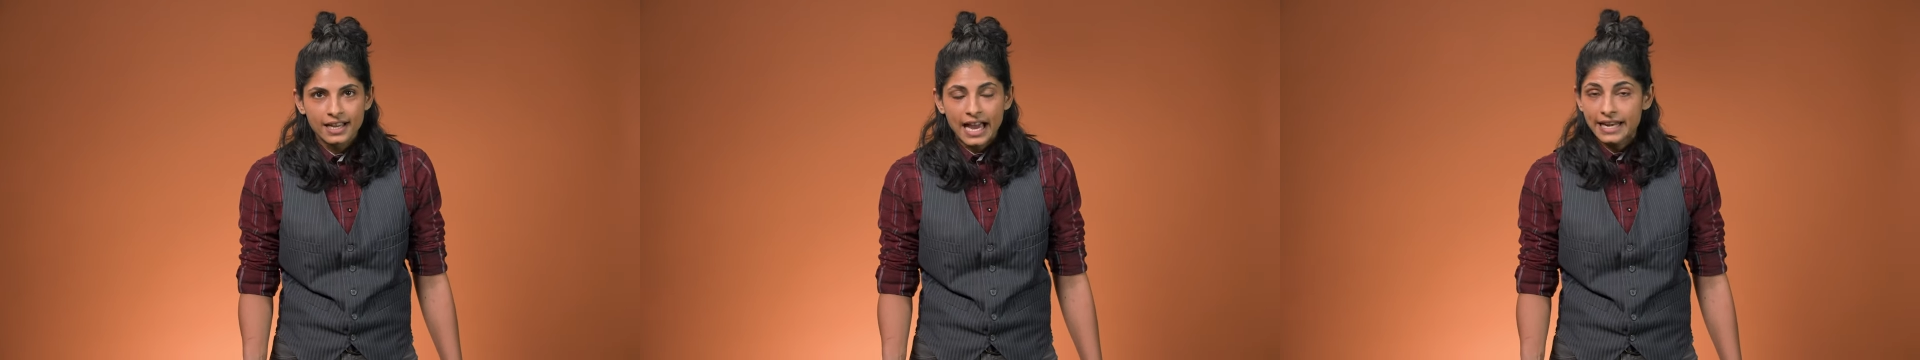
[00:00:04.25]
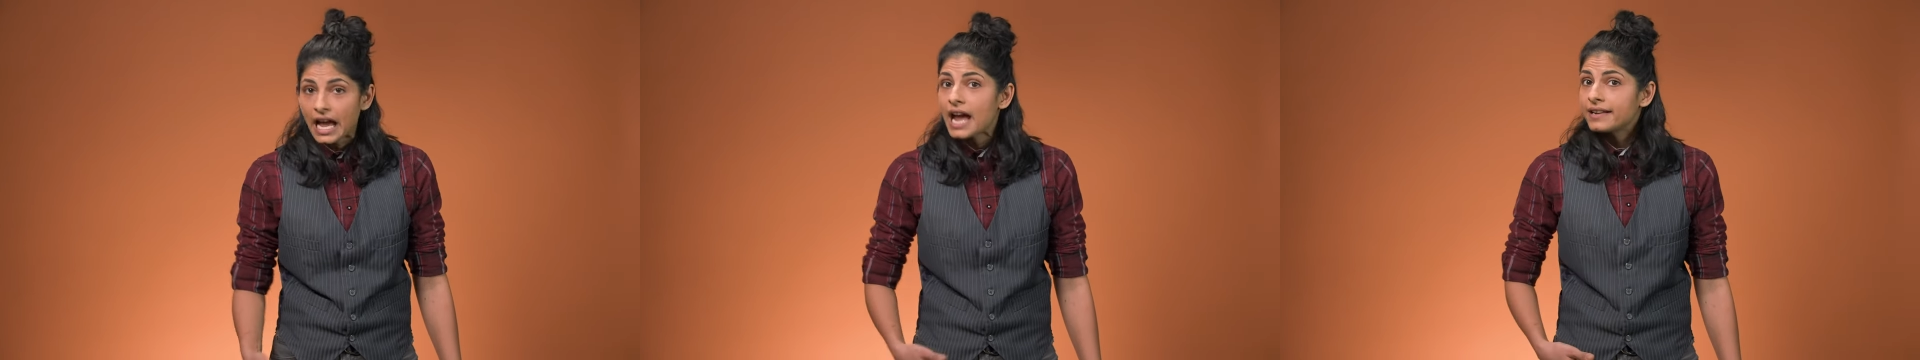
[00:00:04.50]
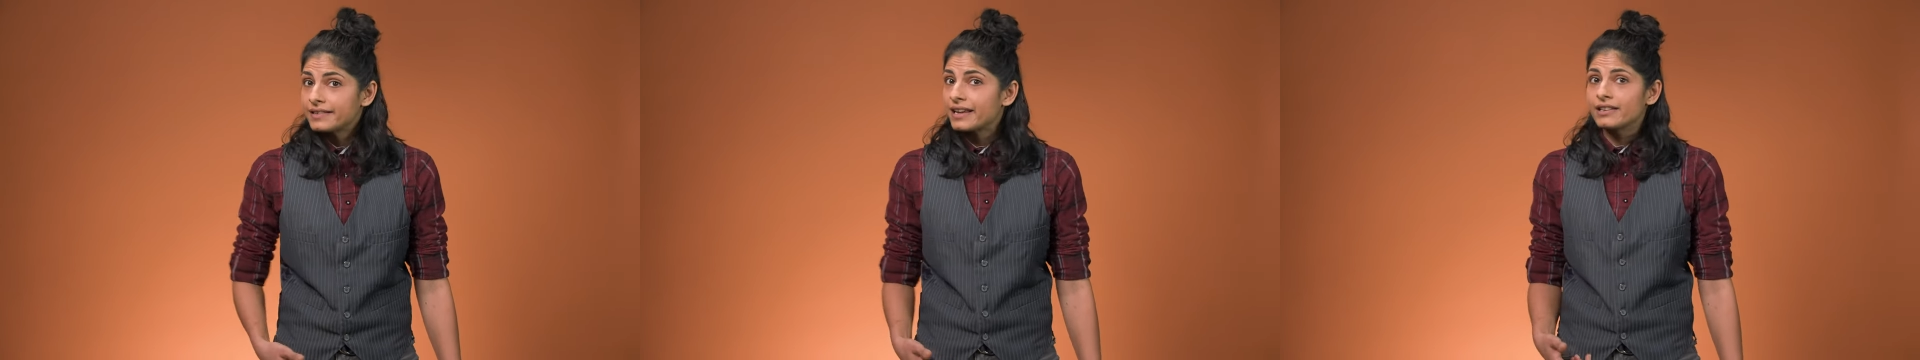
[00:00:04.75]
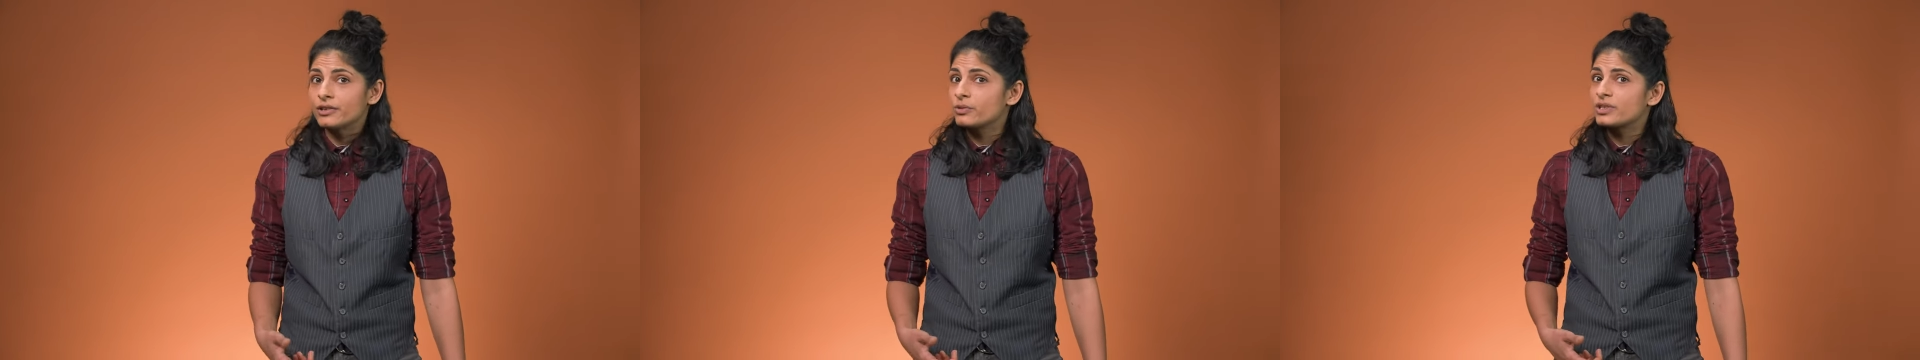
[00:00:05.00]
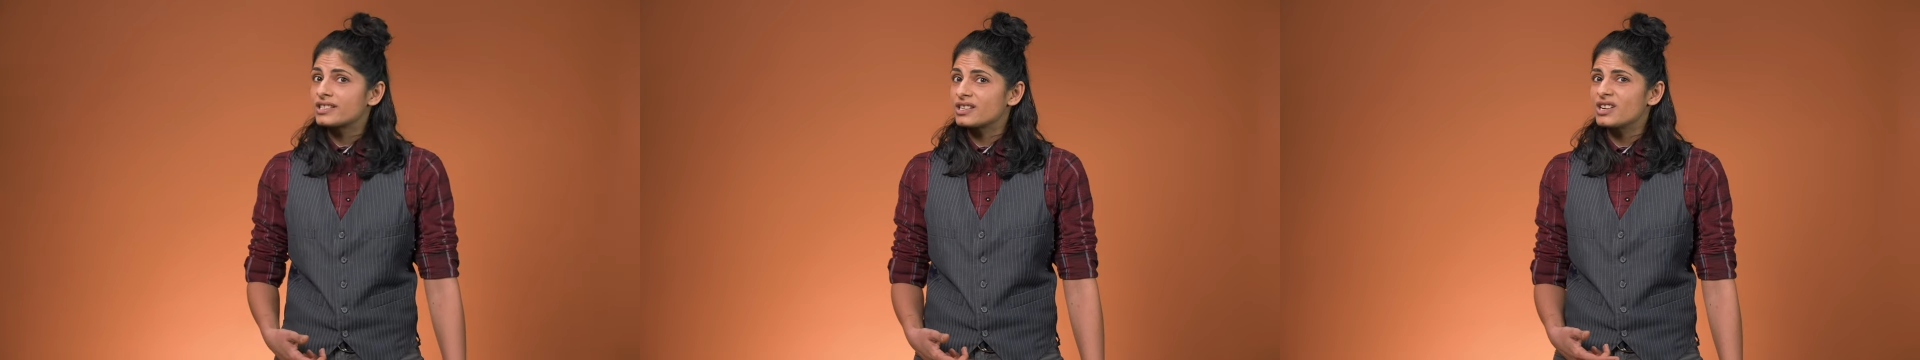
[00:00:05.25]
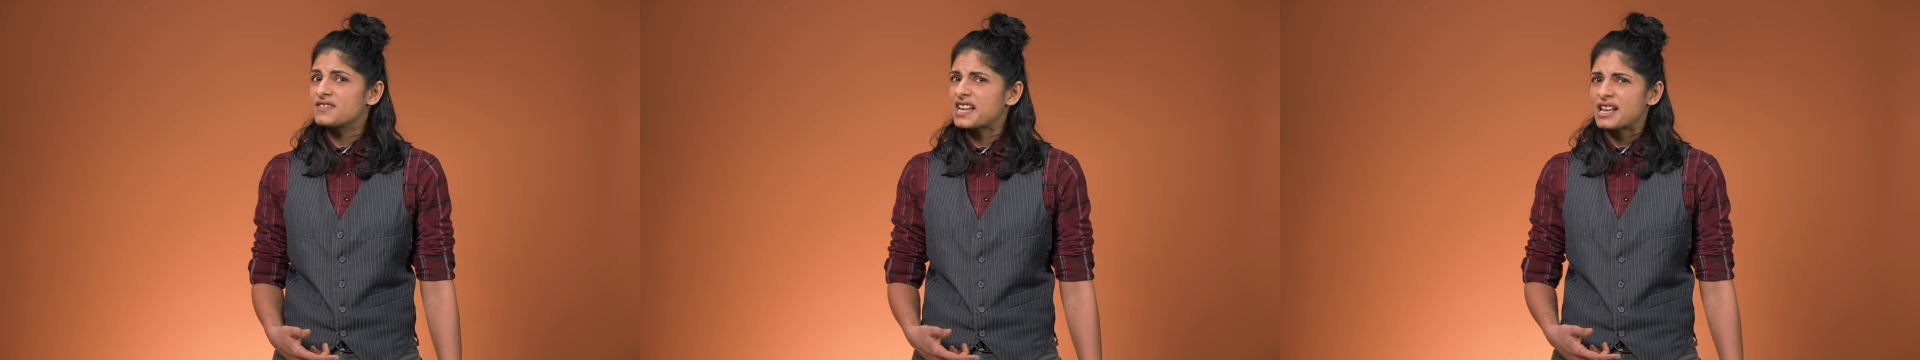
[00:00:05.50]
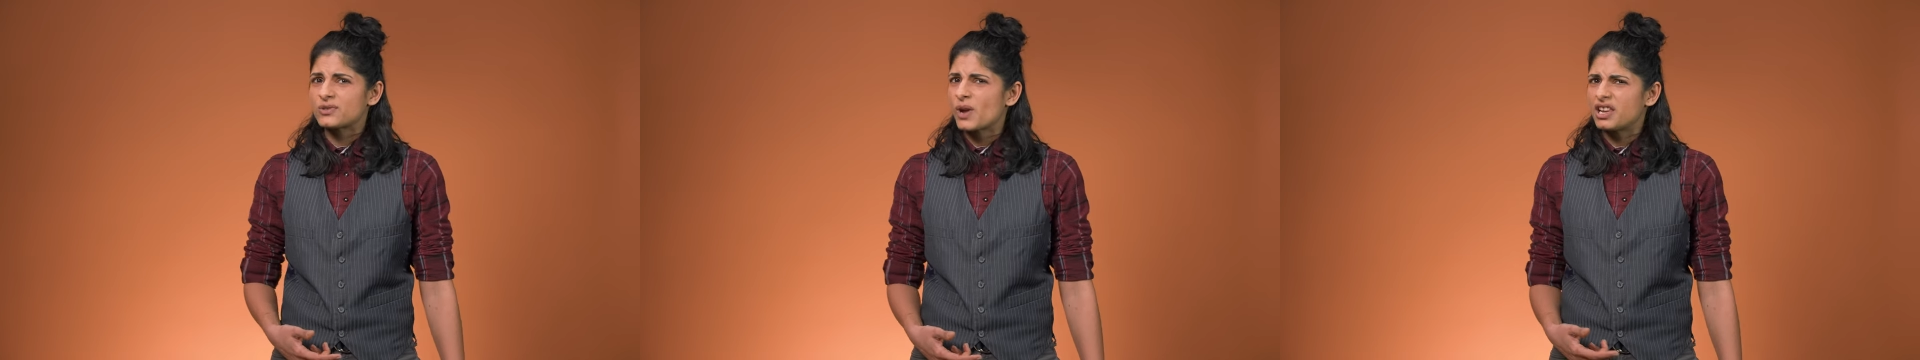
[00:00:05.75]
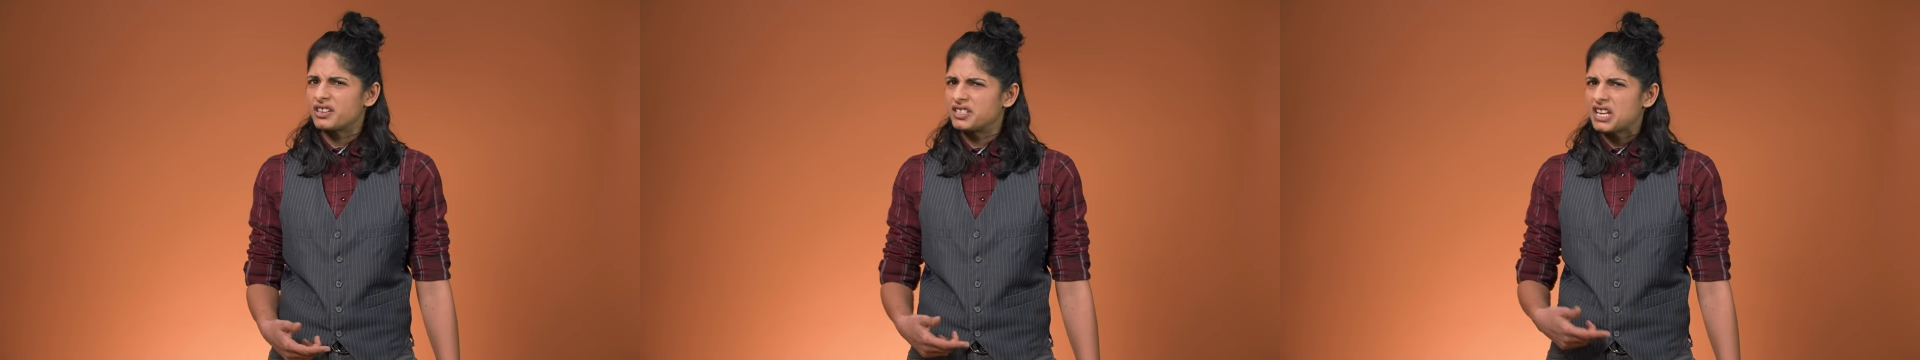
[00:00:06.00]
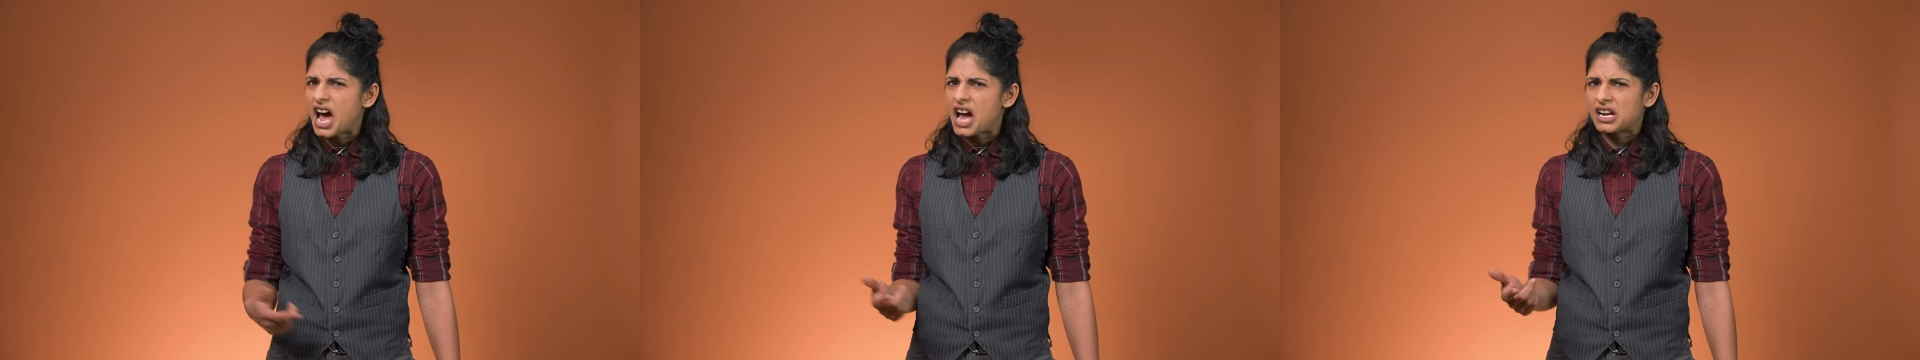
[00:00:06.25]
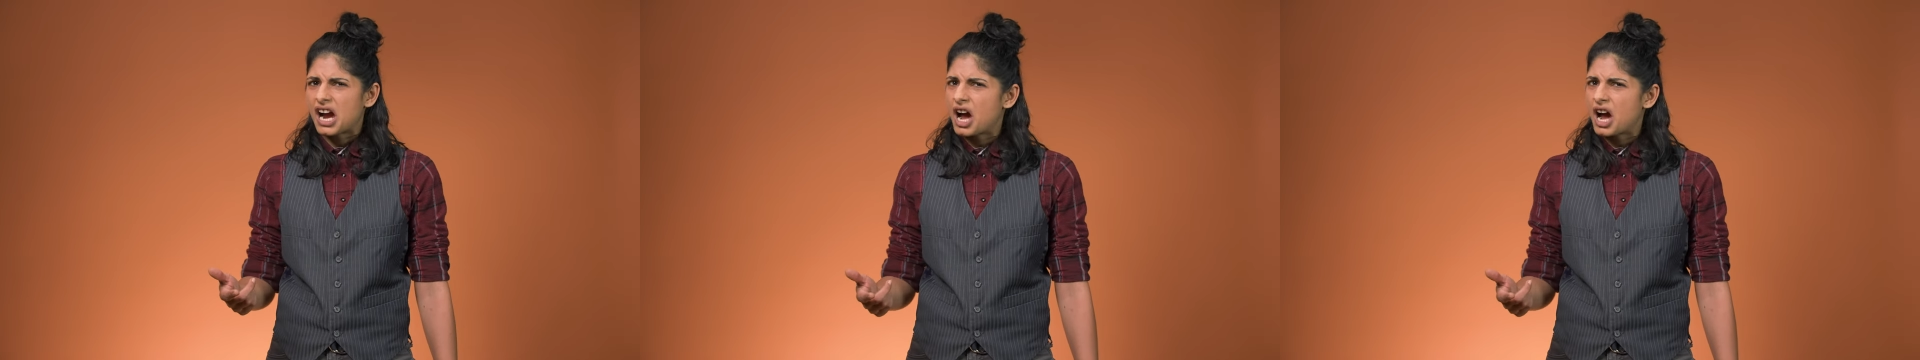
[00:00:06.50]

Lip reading: And I tell you, deserves as well a dark